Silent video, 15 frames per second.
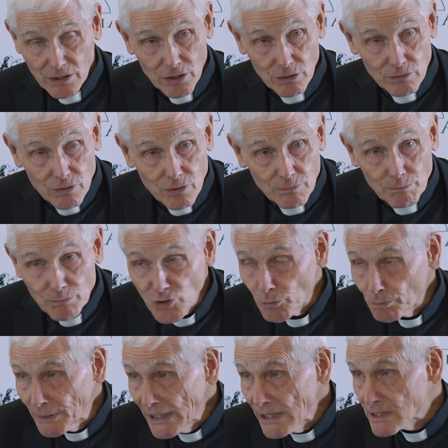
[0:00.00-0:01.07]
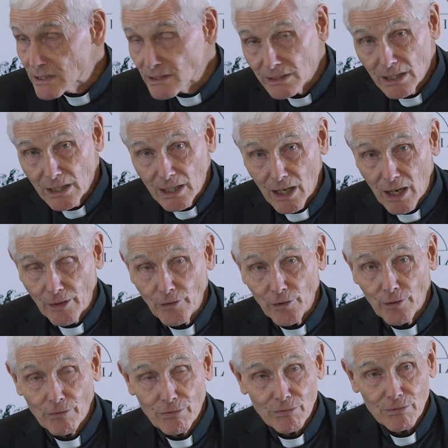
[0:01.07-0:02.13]
to, to, to peace on
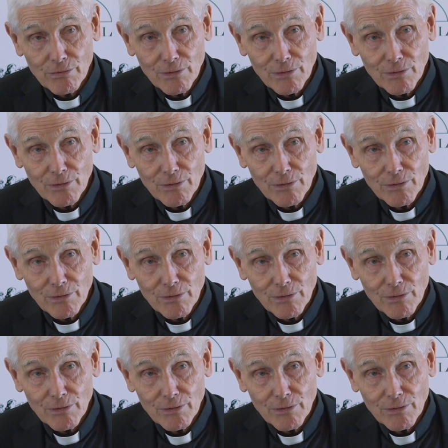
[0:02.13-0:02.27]
earth.